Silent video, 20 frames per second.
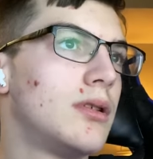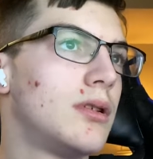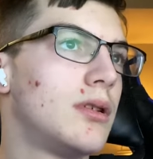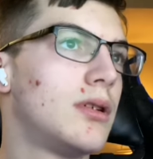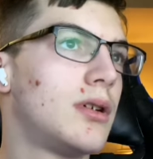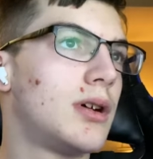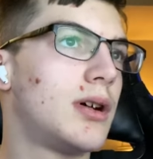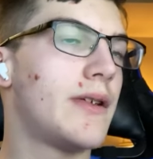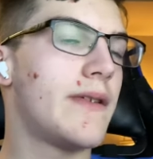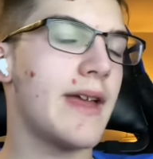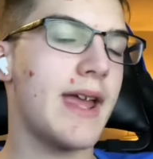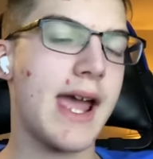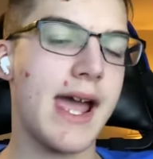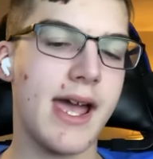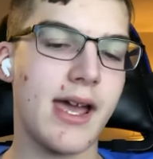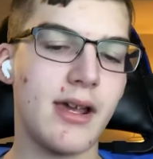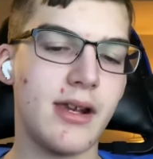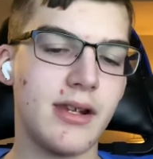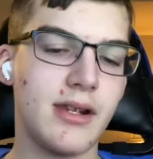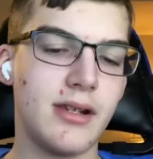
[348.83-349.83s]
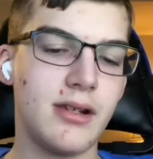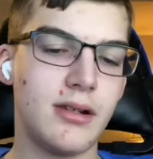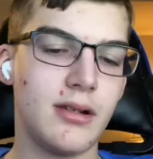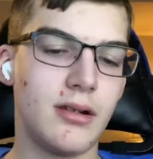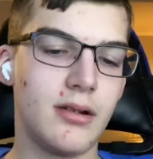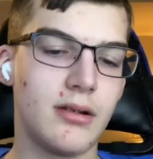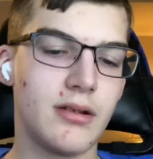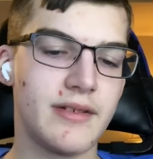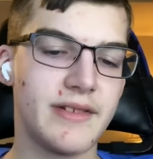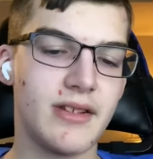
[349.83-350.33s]
they added,
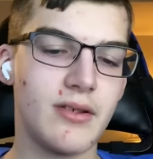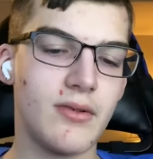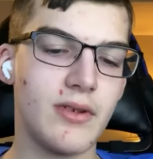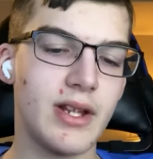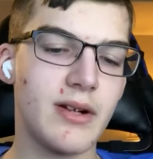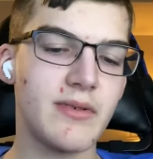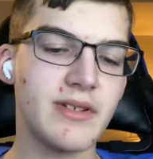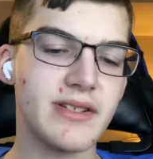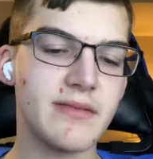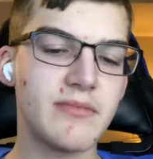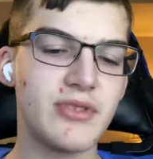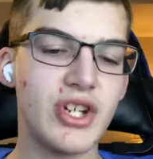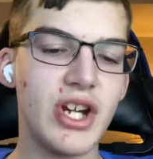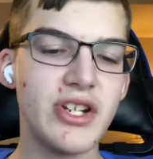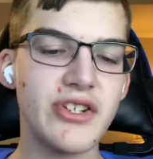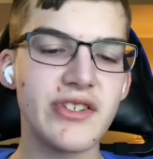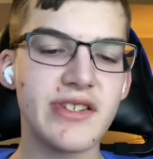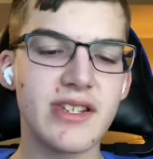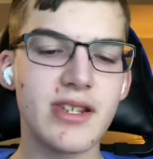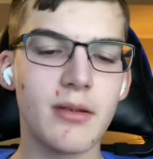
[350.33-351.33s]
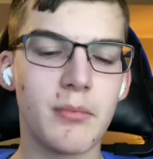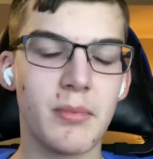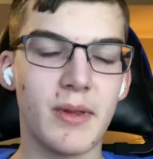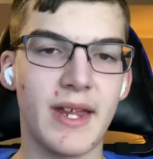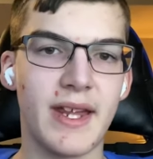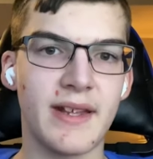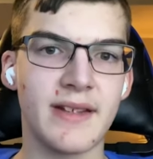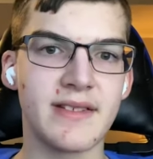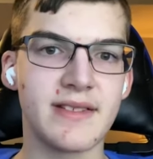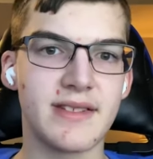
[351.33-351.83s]
so there were some changes to the
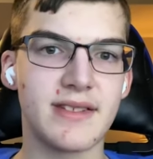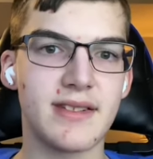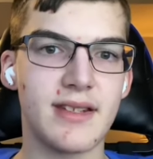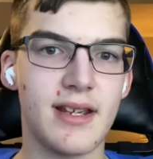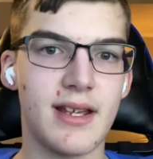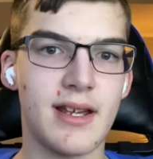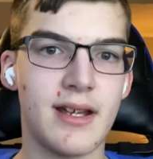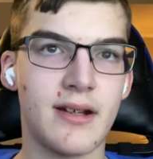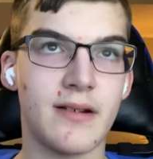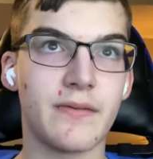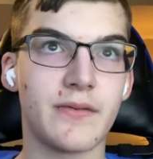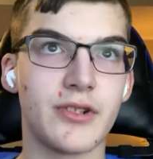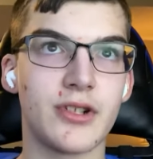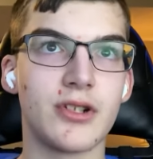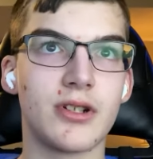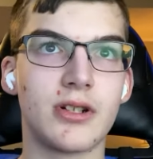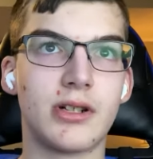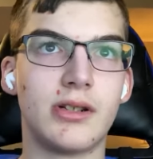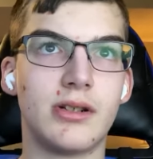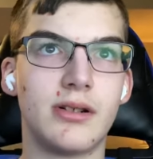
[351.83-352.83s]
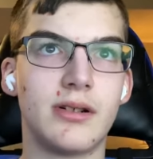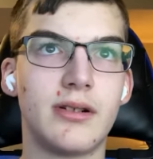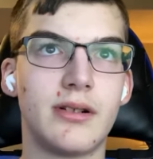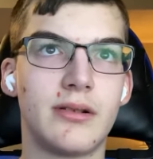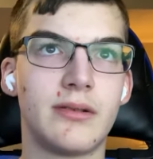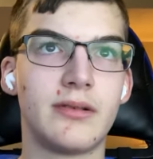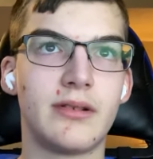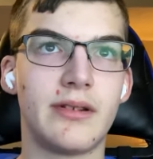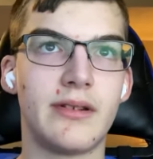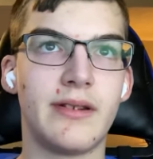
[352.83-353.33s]
plans after
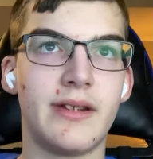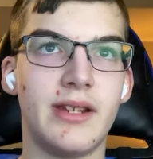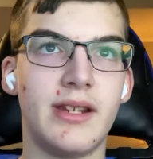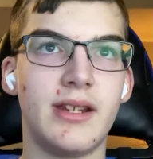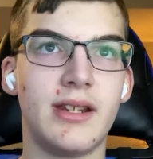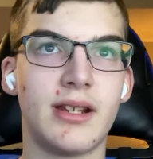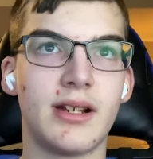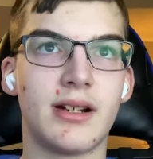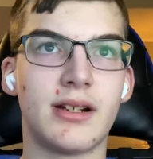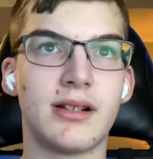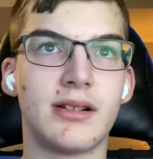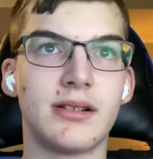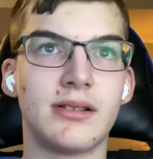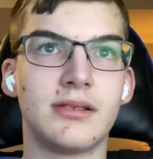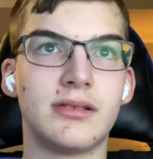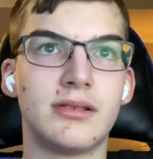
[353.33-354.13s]
the